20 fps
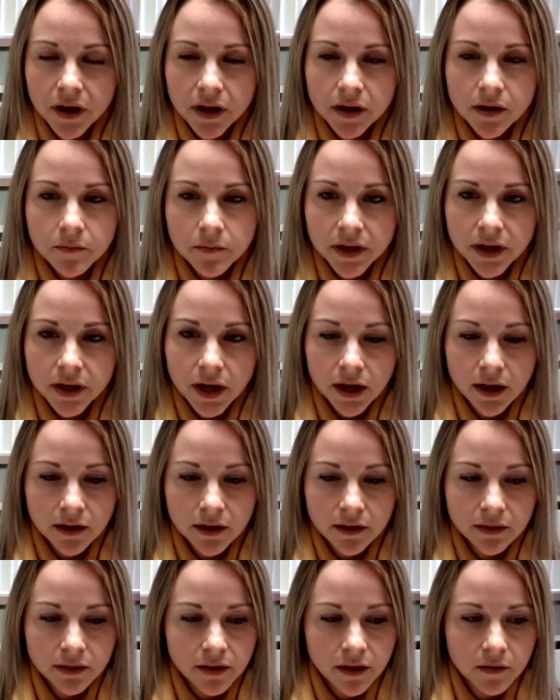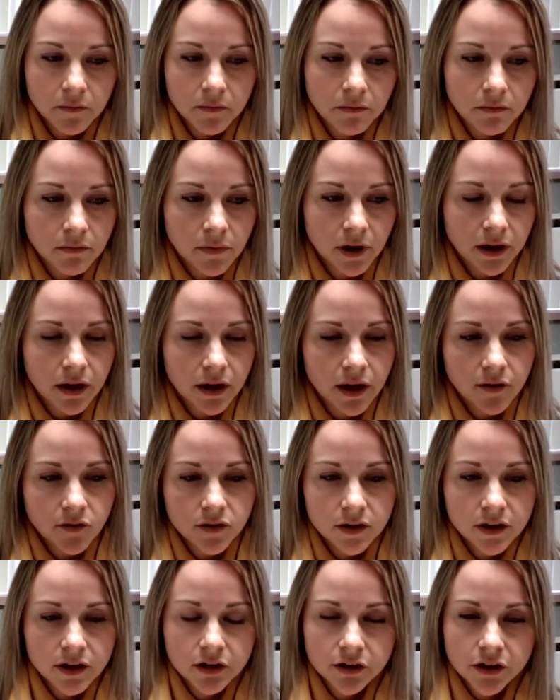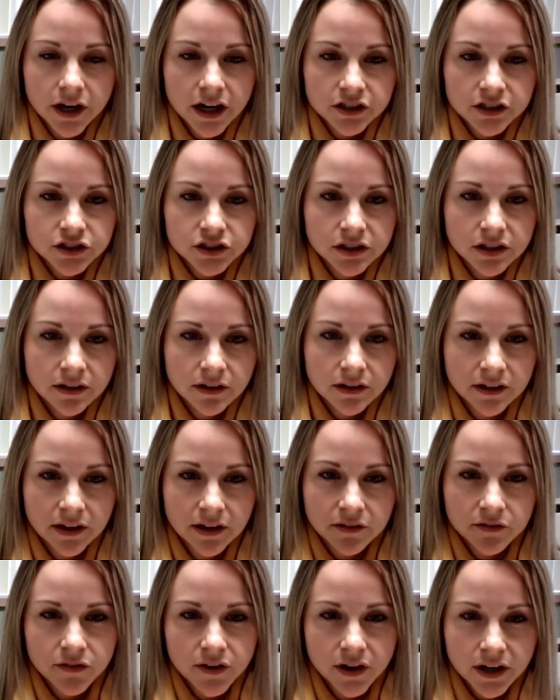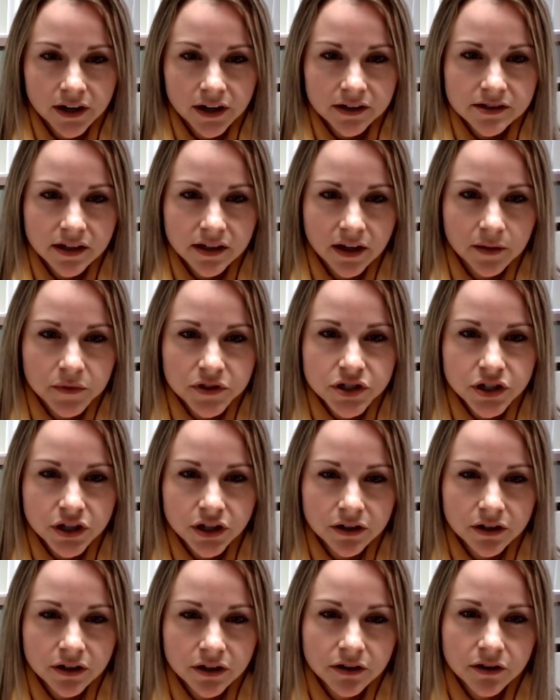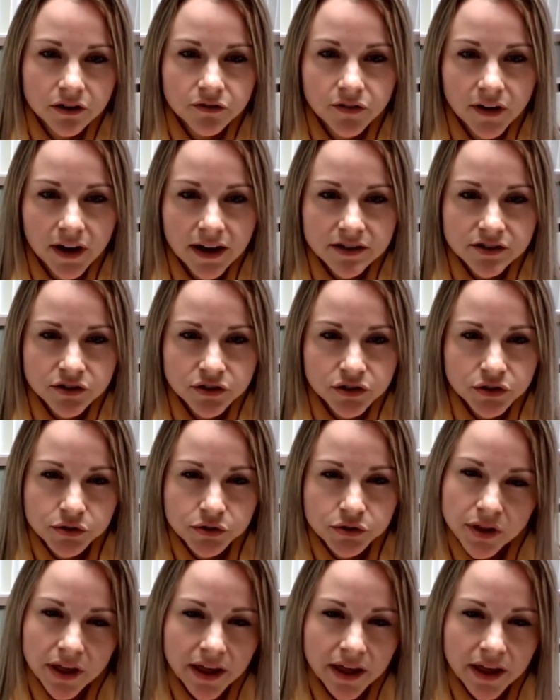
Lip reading: might be on that might have an interaction, like on the various, like on Moderna or Pfizer? Do